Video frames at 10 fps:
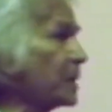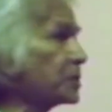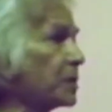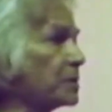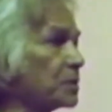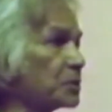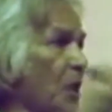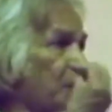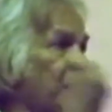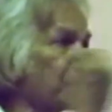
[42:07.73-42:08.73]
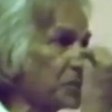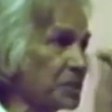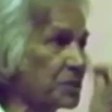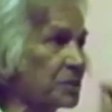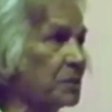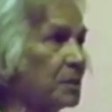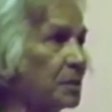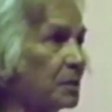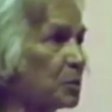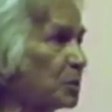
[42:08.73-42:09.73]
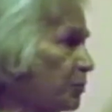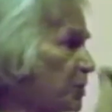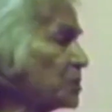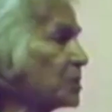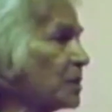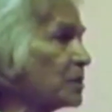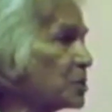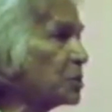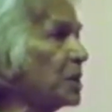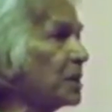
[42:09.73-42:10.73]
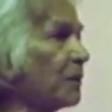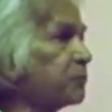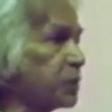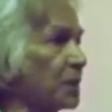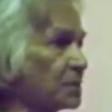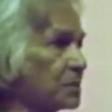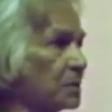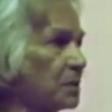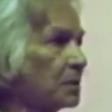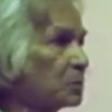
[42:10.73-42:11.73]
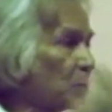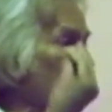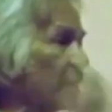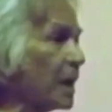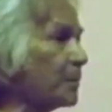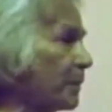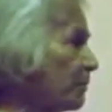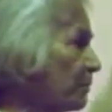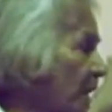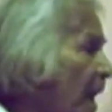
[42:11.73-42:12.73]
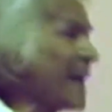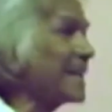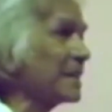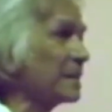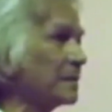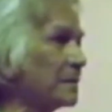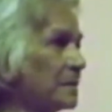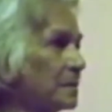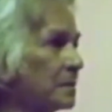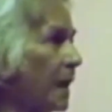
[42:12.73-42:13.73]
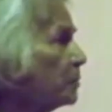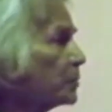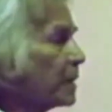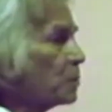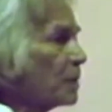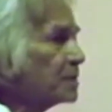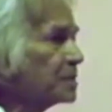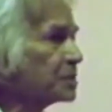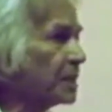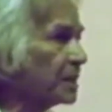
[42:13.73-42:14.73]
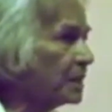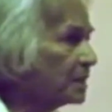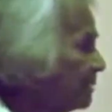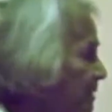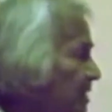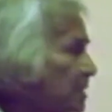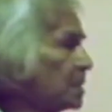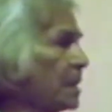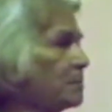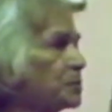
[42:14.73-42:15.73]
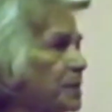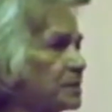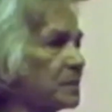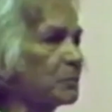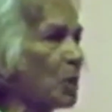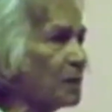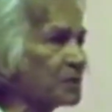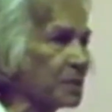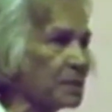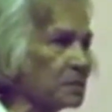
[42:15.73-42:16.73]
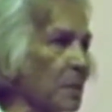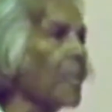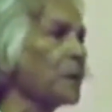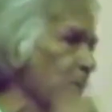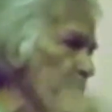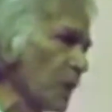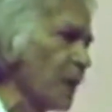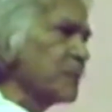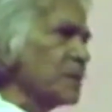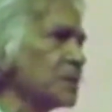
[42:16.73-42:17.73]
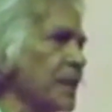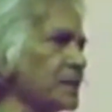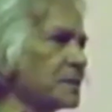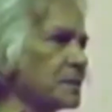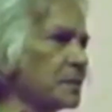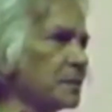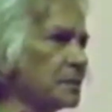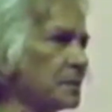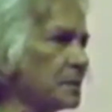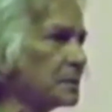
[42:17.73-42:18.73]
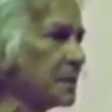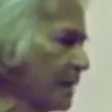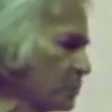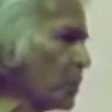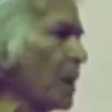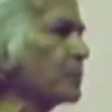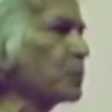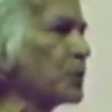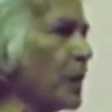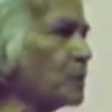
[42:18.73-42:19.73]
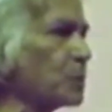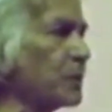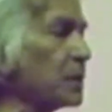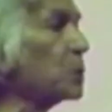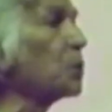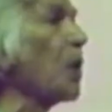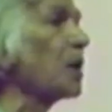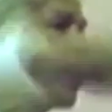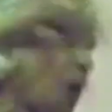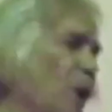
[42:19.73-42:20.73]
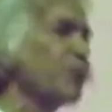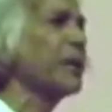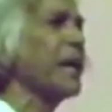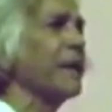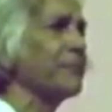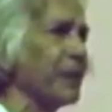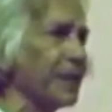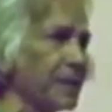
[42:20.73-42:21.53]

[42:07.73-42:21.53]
dimension does not exist to the physical seeing of things through the help of our eye. I don't care what they say. They may say that I'm saying some nonsense, but one of these days they have to come to terms with it. What all we have